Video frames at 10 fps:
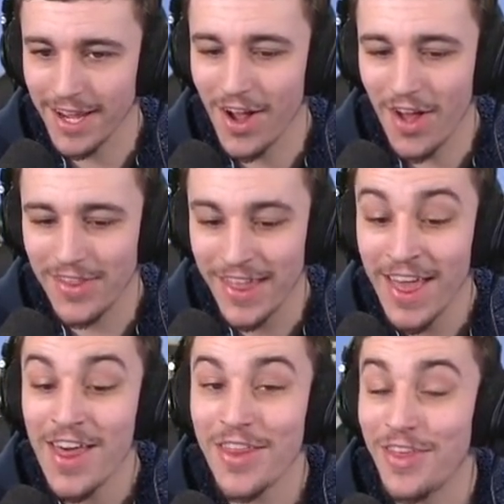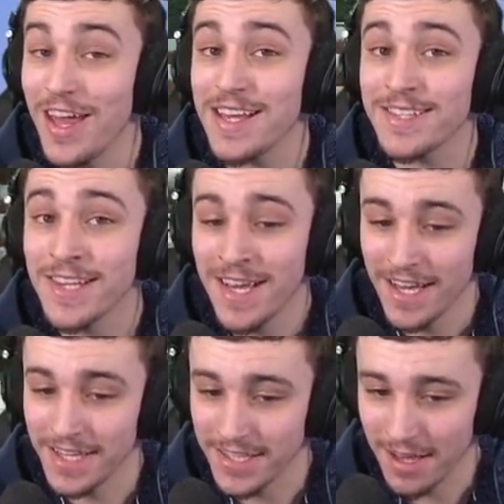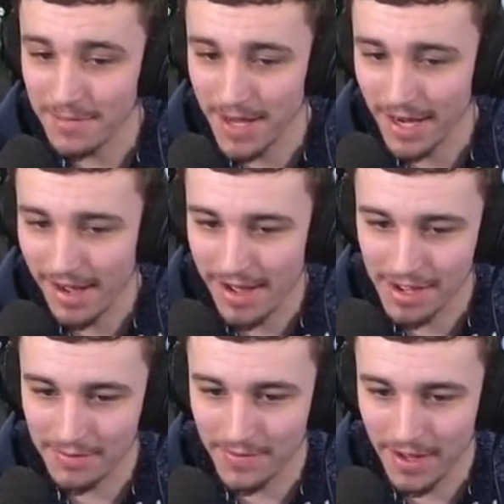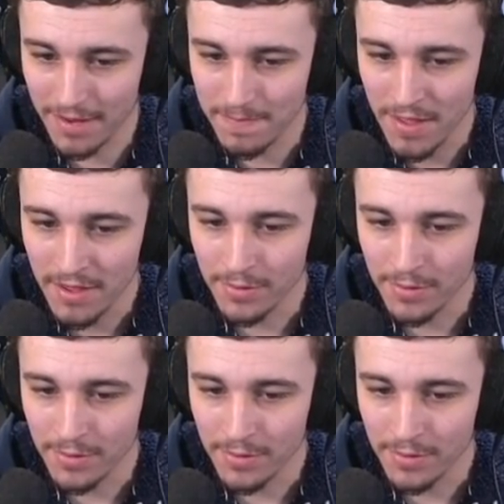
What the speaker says: on. This is our mega iron farm,